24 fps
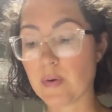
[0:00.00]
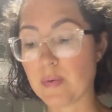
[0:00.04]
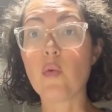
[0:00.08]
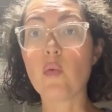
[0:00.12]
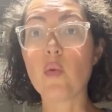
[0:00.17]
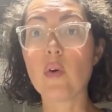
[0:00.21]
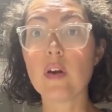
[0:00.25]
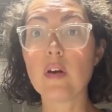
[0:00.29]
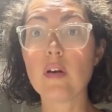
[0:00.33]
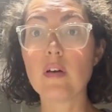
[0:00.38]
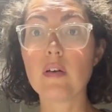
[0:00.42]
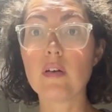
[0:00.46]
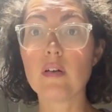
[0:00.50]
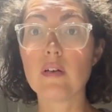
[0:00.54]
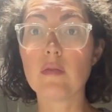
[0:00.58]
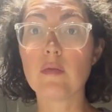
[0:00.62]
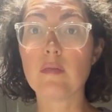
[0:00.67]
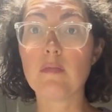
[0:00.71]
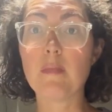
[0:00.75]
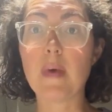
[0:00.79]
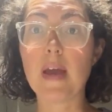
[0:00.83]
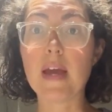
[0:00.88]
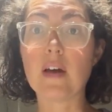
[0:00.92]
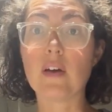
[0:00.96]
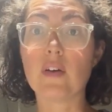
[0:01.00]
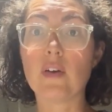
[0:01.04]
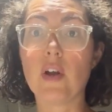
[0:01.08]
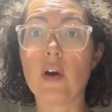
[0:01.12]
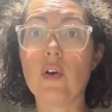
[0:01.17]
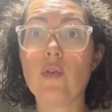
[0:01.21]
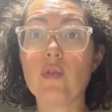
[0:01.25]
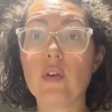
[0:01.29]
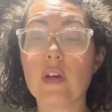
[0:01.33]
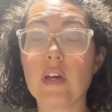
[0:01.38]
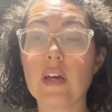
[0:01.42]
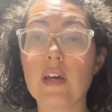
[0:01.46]
I want to make a
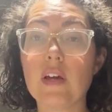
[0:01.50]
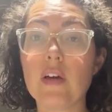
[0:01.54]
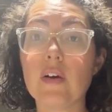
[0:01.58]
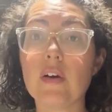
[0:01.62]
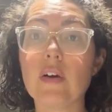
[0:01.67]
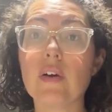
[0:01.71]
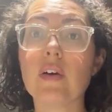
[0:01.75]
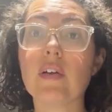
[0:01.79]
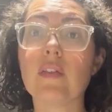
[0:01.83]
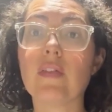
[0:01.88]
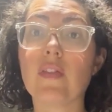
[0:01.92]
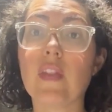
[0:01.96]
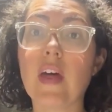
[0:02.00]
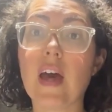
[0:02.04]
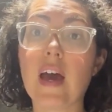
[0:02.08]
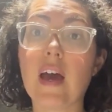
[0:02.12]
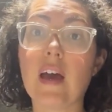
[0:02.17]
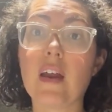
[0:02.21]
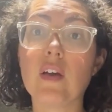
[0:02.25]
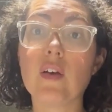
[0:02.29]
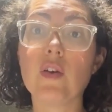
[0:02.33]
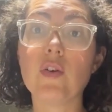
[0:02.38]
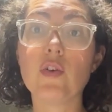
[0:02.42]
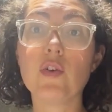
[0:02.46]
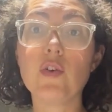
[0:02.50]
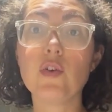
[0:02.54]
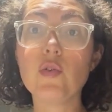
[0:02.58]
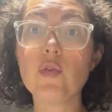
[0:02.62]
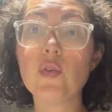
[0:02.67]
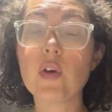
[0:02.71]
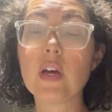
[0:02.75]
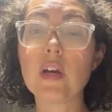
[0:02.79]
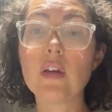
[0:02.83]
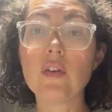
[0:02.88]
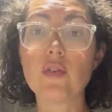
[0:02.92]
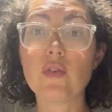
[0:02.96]
note here that you
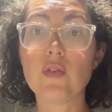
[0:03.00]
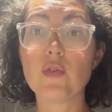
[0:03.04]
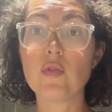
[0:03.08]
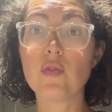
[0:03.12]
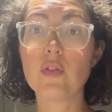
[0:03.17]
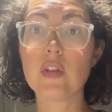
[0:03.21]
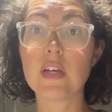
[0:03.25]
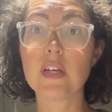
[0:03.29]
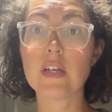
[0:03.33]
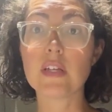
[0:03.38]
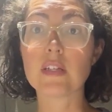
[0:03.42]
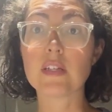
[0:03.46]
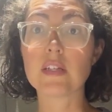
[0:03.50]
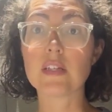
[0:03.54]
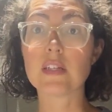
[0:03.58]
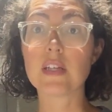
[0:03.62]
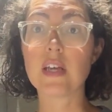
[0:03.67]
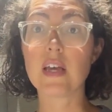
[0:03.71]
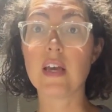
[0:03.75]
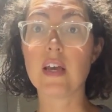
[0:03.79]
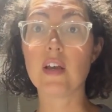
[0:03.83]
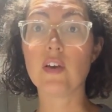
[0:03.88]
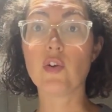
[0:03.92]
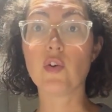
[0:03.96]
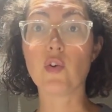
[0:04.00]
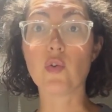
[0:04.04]
can do this in